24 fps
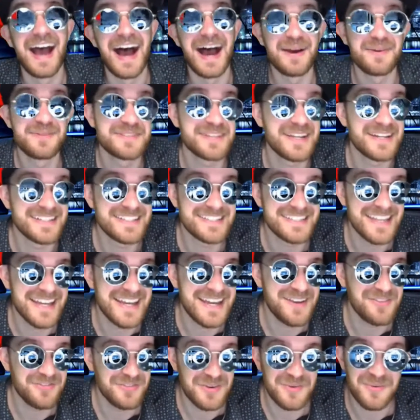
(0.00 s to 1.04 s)
I was going to
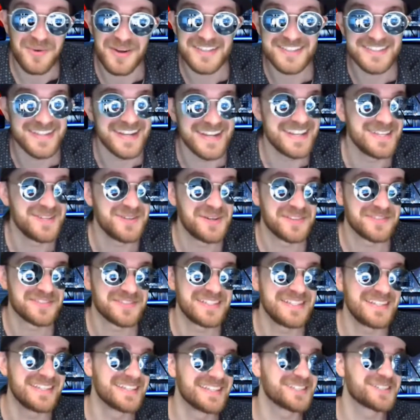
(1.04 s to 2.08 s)
say if there wasn't any
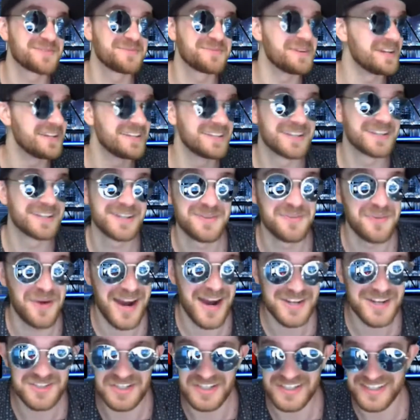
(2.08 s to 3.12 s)
UFC this week, you could
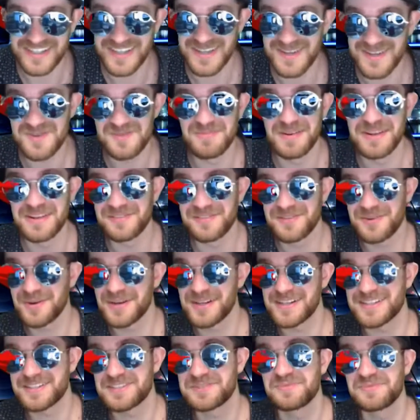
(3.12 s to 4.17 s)
watch it too. But of
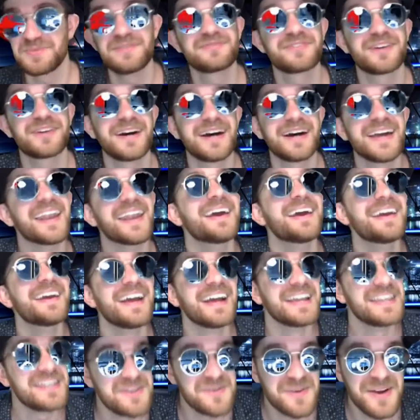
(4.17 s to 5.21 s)
course, we've got
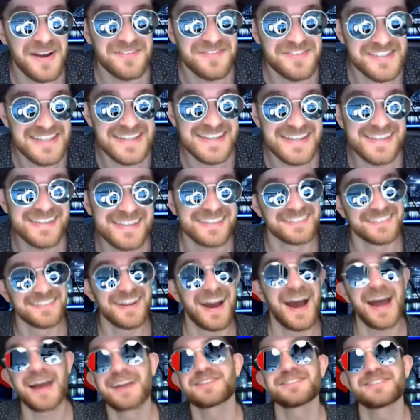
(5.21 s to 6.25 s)
UFC
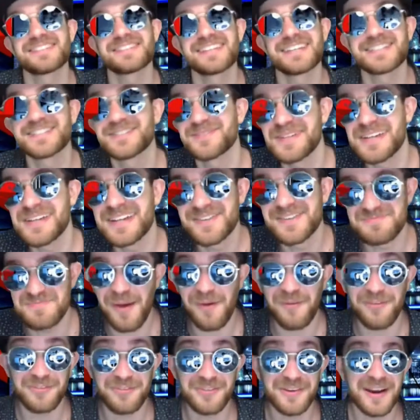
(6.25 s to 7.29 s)
not just this week,
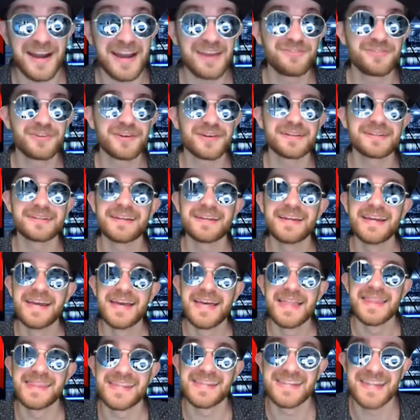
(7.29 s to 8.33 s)
but for I've heard
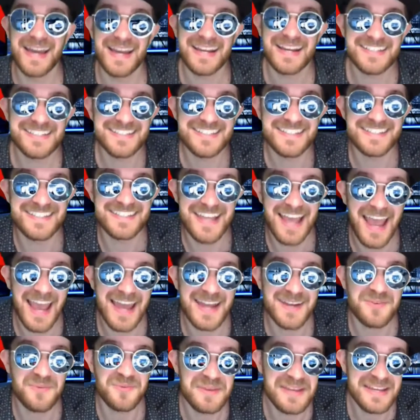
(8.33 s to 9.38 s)
the next
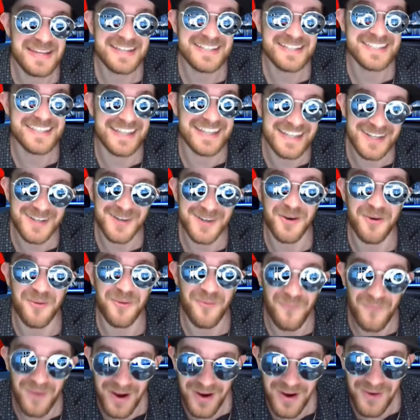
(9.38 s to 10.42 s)
10 weeks in a
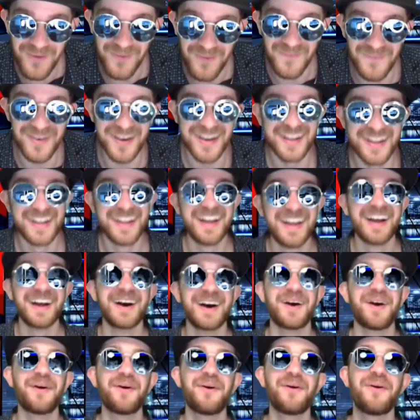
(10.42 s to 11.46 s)
row.
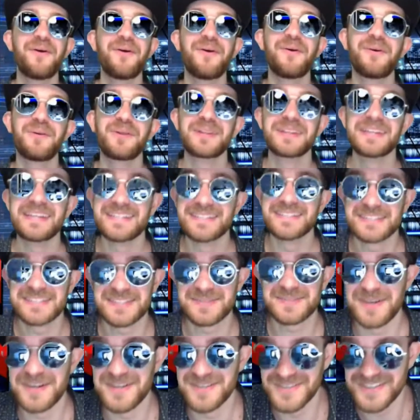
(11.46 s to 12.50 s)
Holy
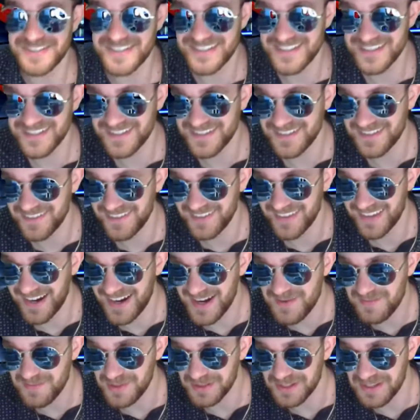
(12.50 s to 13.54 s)
smokes.
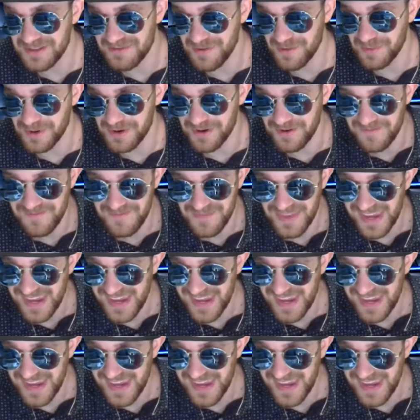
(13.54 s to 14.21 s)
Unbelievable.